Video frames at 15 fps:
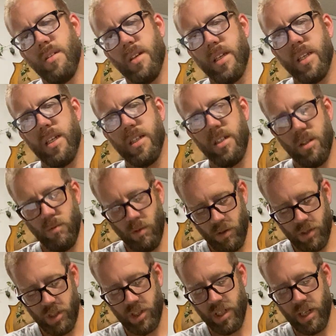Again, you want
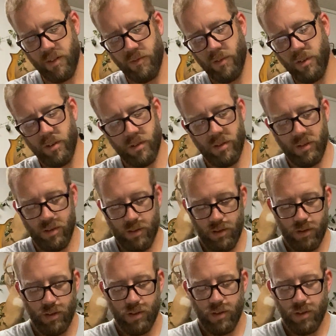to check for
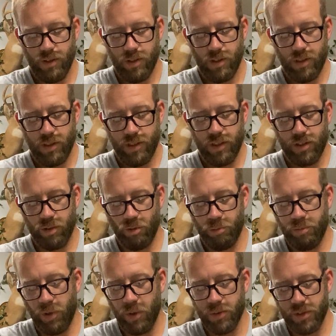distal
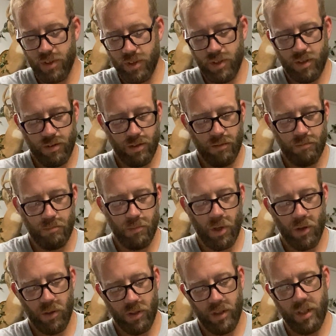pulses,
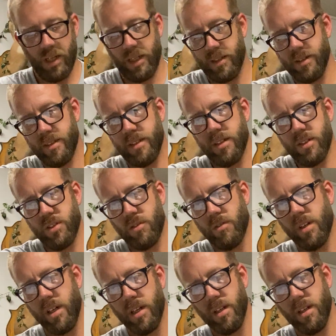motor, and sensory.